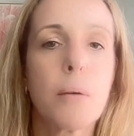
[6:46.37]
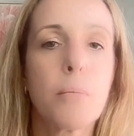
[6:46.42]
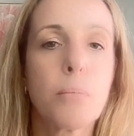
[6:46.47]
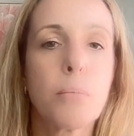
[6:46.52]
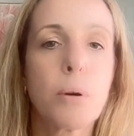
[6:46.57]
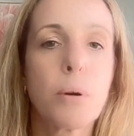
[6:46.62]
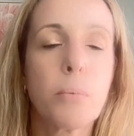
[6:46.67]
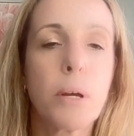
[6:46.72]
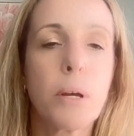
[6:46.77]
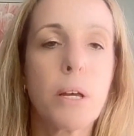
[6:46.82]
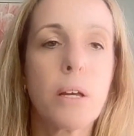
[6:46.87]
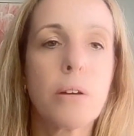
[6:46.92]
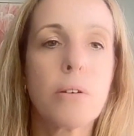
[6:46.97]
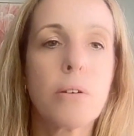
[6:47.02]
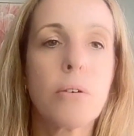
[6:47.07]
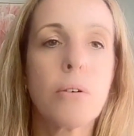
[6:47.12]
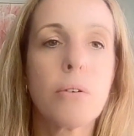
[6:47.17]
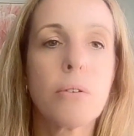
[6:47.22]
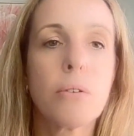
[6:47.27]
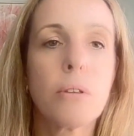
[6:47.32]

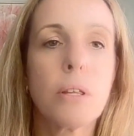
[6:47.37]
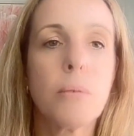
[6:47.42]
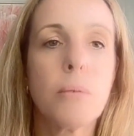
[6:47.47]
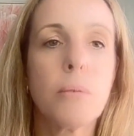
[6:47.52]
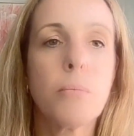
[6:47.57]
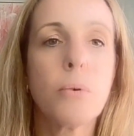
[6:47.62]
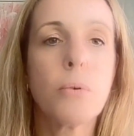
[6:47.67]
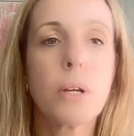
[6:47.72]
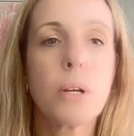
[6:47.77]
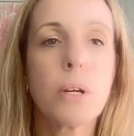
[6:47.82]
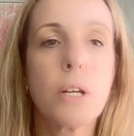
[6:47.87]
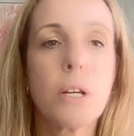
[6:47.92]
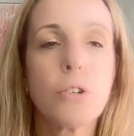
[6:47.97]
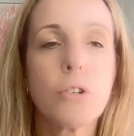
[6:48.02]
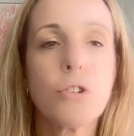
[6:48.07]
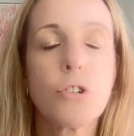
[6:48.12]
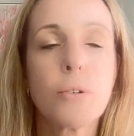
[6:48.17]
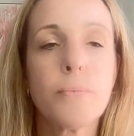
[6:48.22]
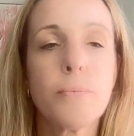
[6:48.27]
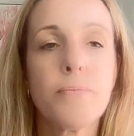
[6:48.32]
prepared on the
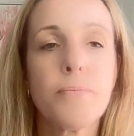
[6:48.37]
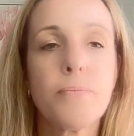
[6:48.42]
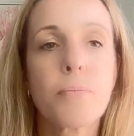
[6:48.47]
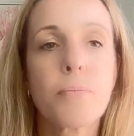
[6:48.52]
mortgage.